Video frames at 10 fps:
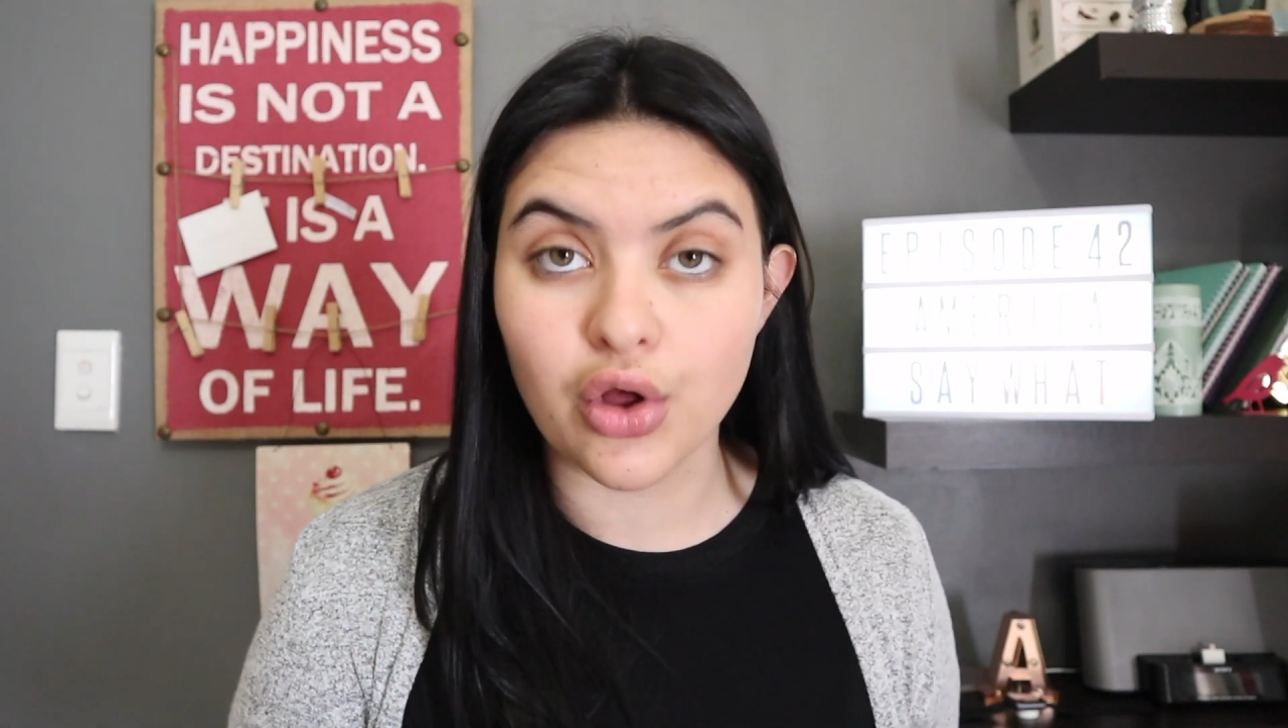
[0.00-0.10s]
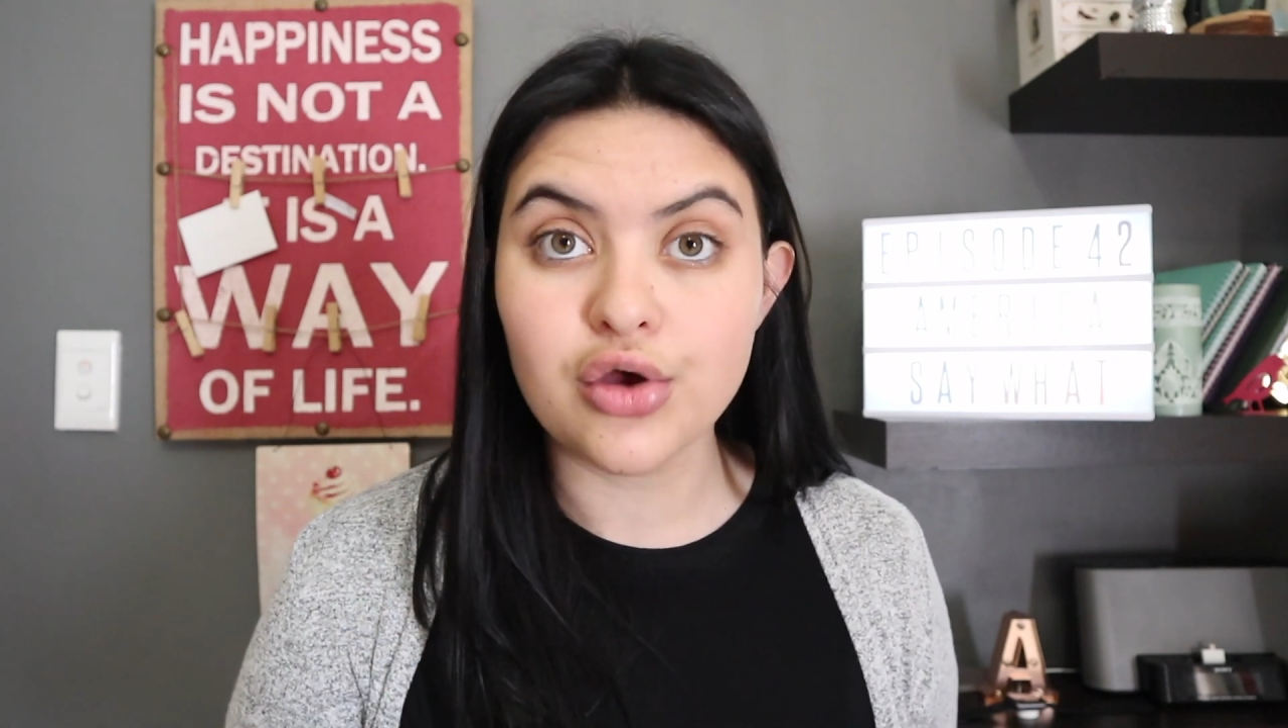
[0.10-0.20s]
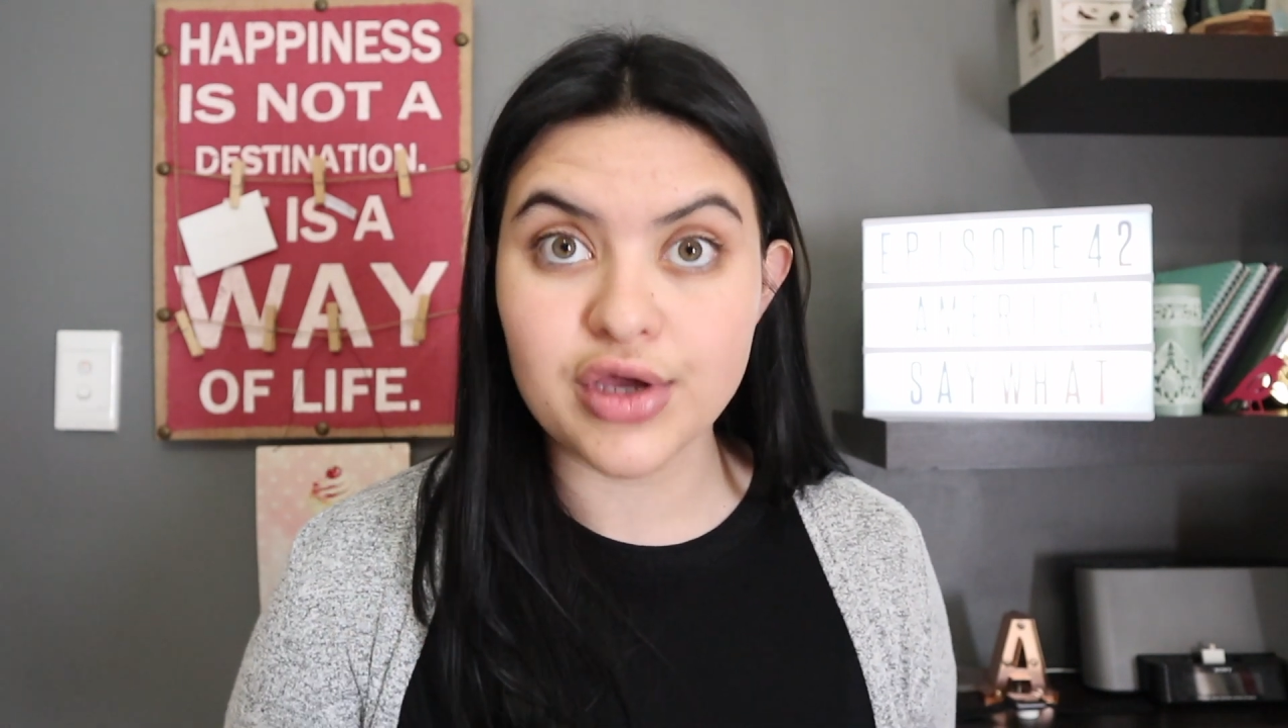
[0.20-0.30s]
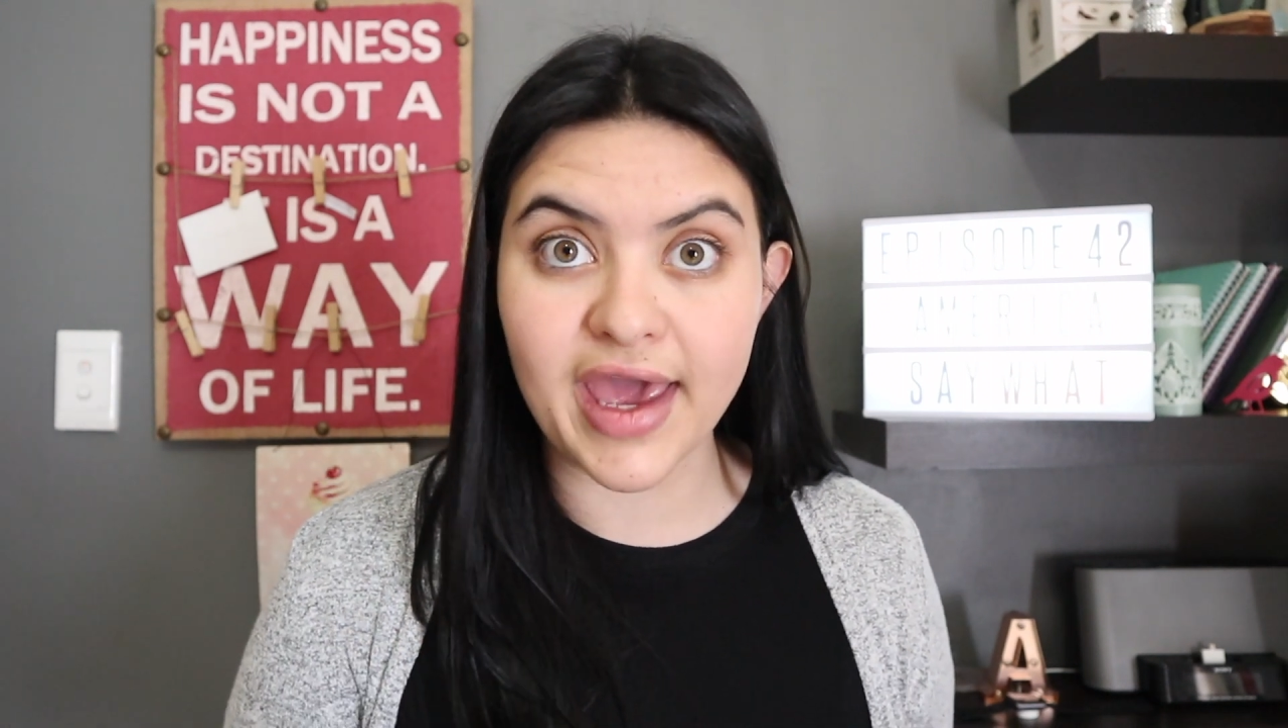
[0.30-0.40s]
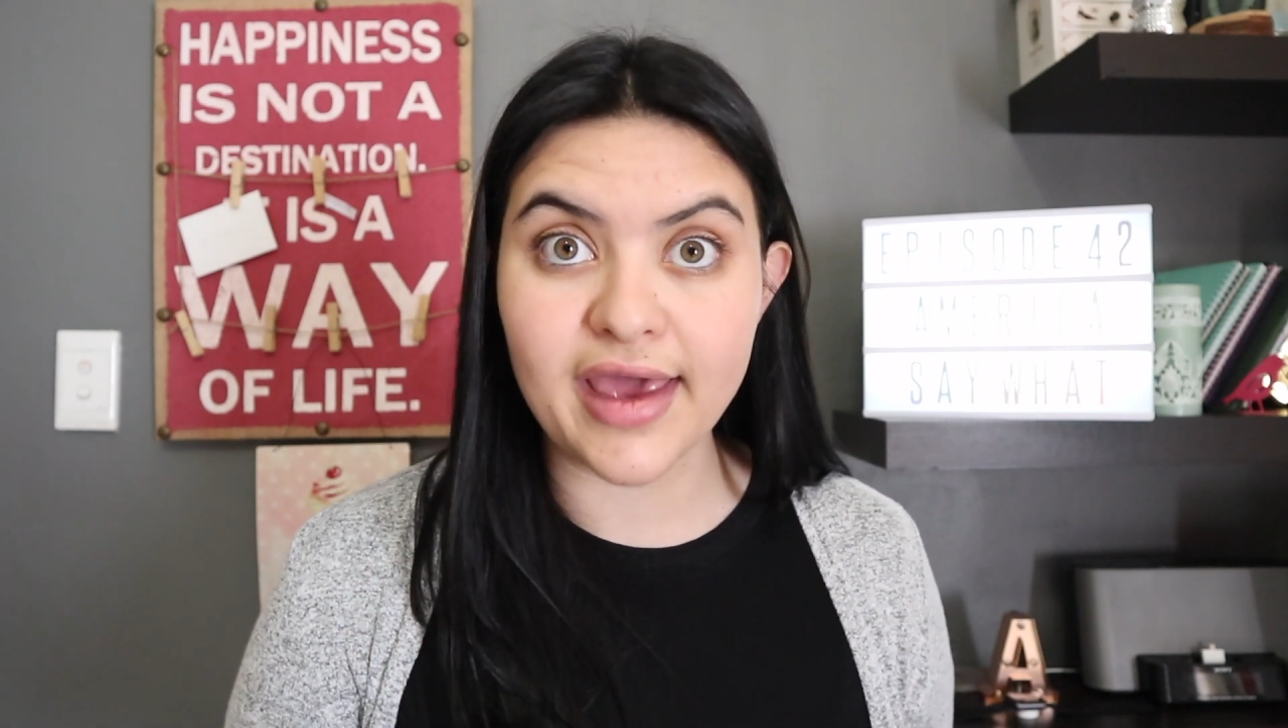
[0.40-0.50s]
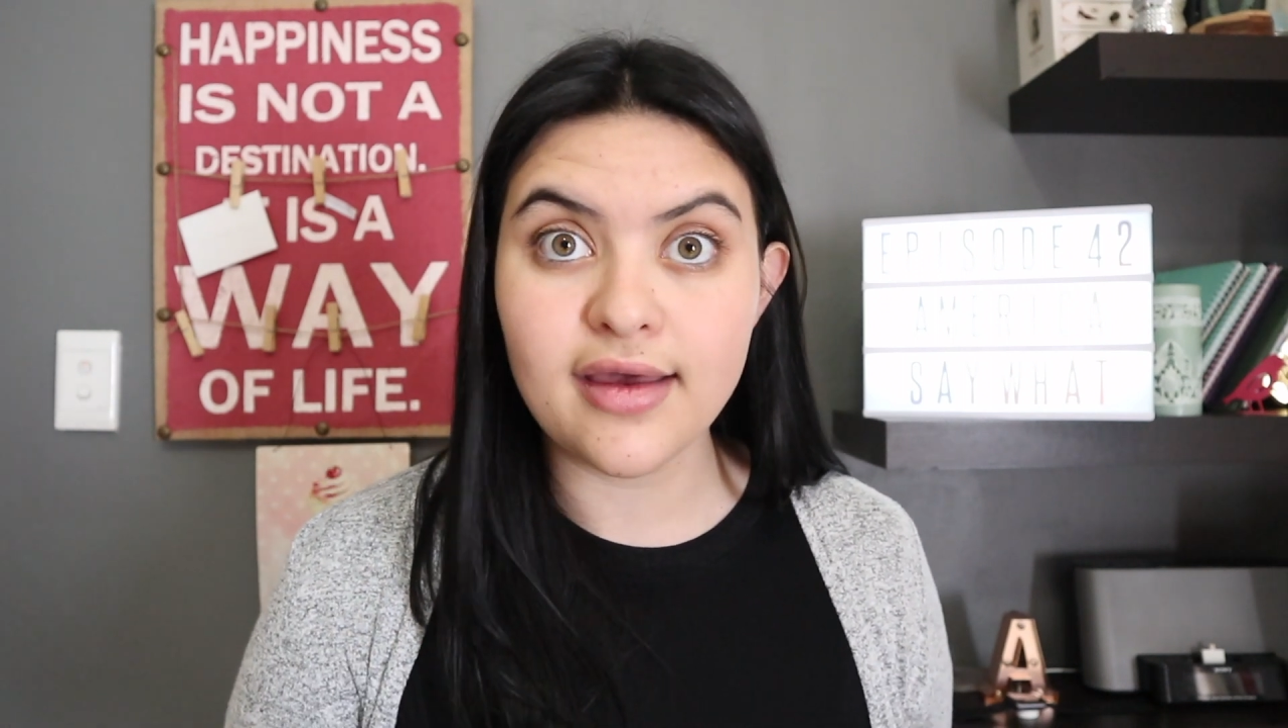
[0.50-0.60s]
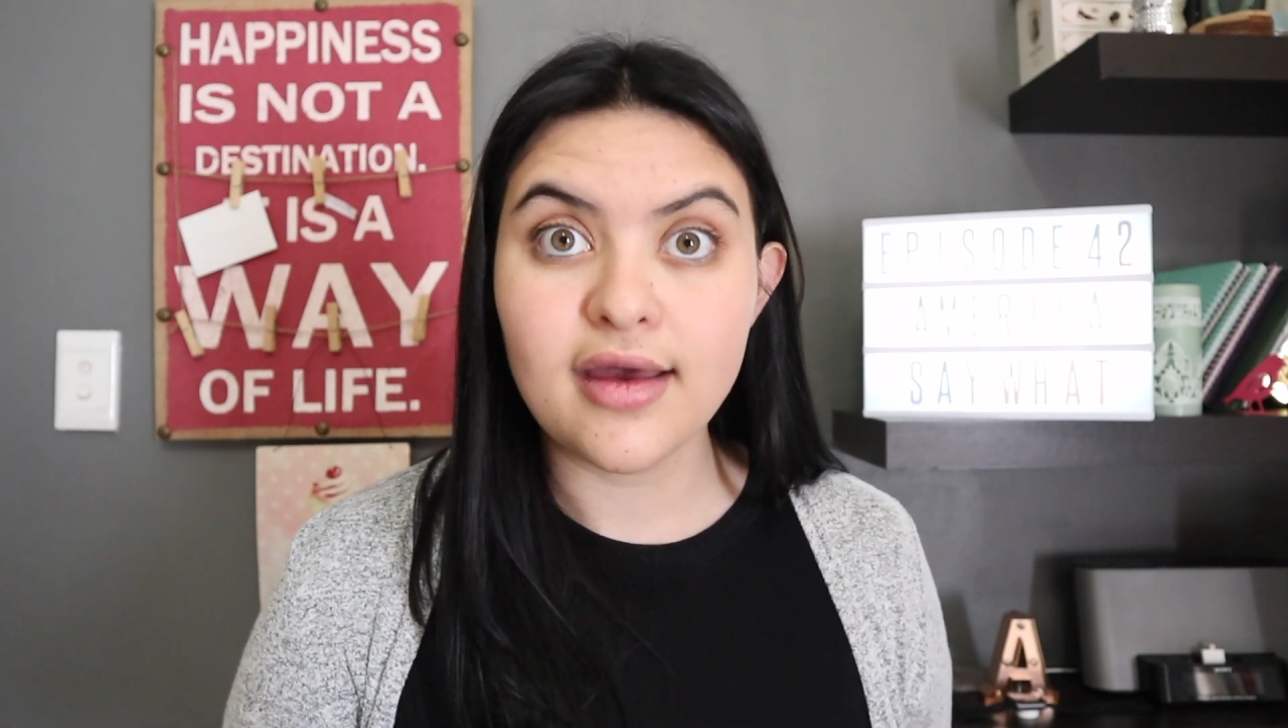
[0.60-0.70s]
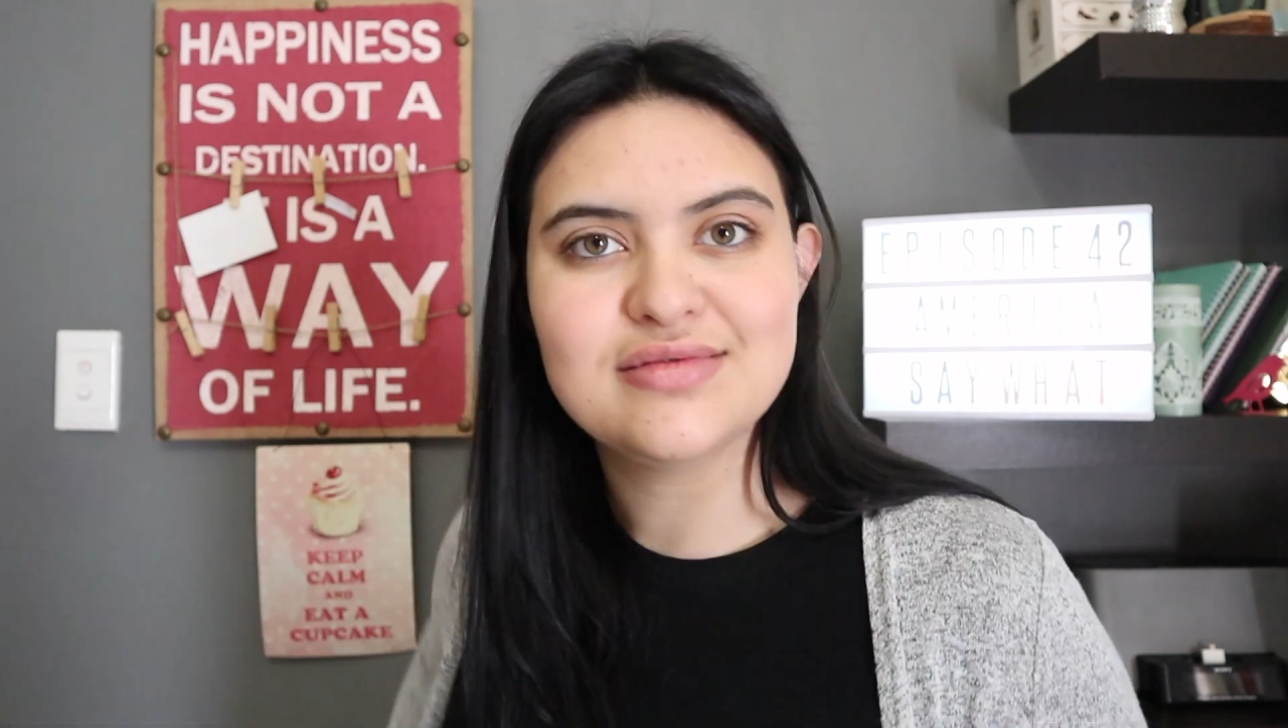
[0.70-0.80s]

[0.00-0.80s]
okay?